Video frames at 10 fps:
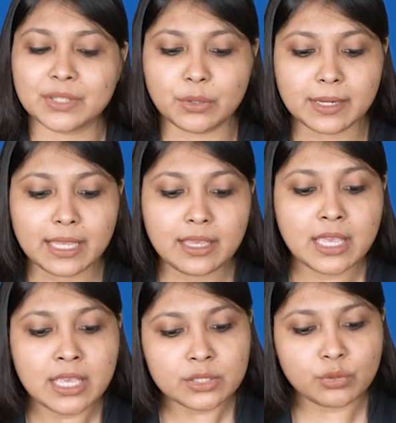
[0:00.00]
Okay.
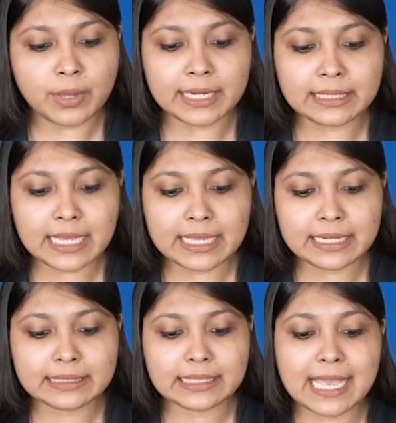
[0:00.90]
So
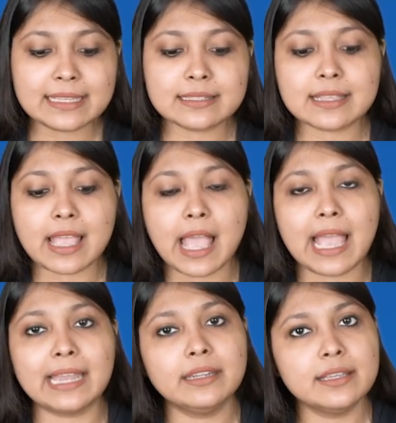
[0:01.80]
indirect tax
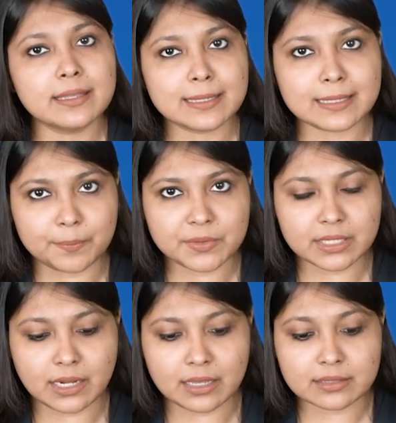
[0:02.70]
and
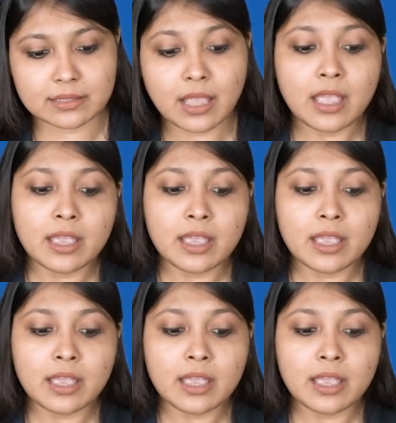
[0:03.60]
subsidies.